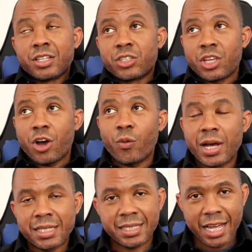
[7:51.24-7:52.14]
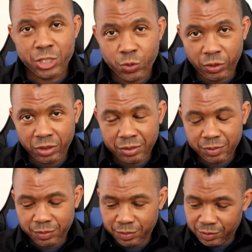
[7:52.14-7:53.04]
So a schedule,
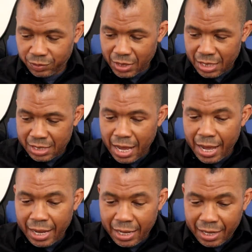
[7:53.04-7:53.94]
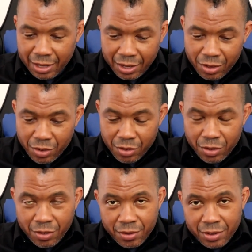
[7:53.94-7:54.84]
say
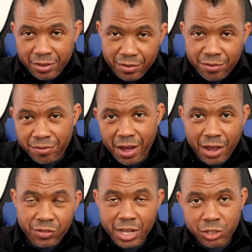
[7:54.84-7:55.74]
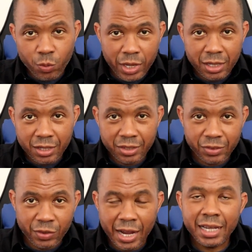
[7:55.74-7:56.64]
five days a week,
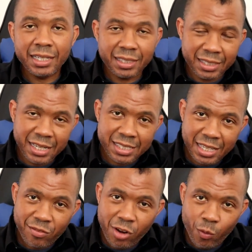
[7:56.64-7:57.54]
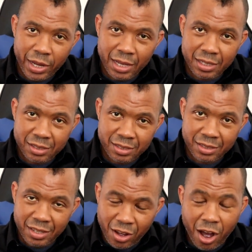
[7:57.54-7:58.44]
right? Let's leave our weekends
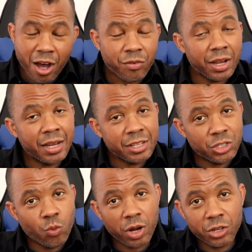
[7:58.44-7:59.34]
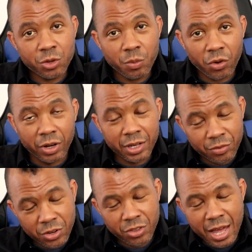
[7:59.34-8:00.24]
off unless you want to do more.
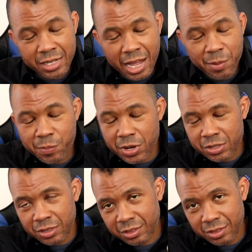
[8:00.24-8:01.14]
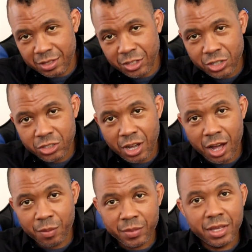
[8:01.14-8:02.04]
If you're that of person, good
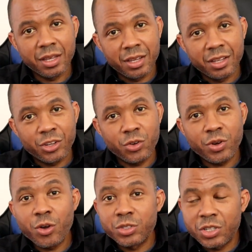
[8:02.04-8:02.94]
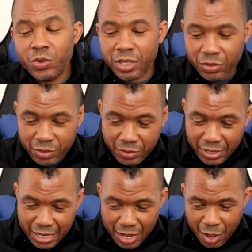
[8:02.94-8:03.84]
job. Kudos to you.
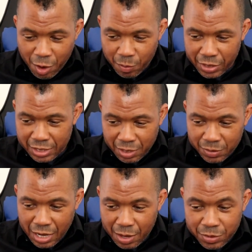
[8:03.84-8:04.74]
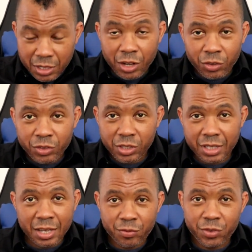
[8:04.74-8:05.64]
But sometimes, you know,
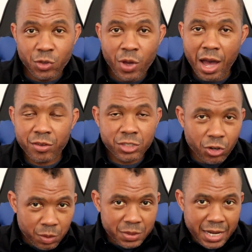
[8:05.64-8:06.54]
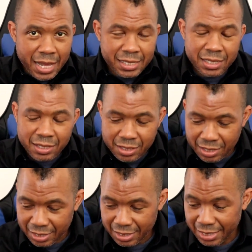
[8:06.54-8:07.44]
if you have
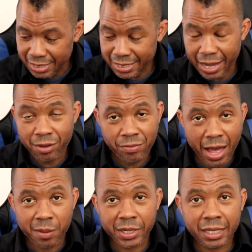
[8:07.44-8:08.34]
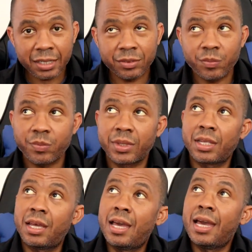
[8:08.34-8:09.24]
circumstances, say a family,
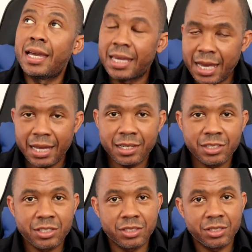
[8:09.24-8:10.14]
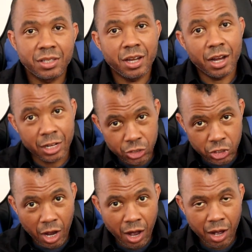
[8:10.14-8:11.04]
kids, a
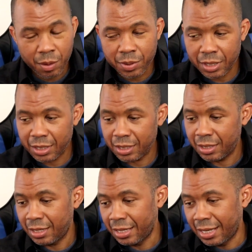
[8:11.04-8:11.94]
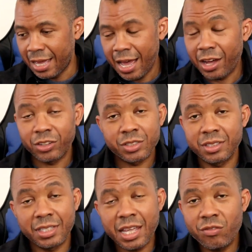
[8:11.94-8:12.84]
job, hell,
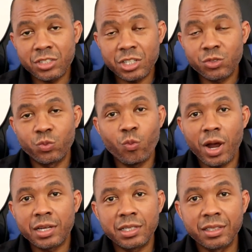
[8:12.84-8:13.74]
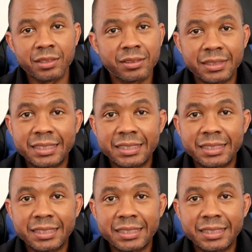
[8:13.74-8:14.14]
is even just wanting to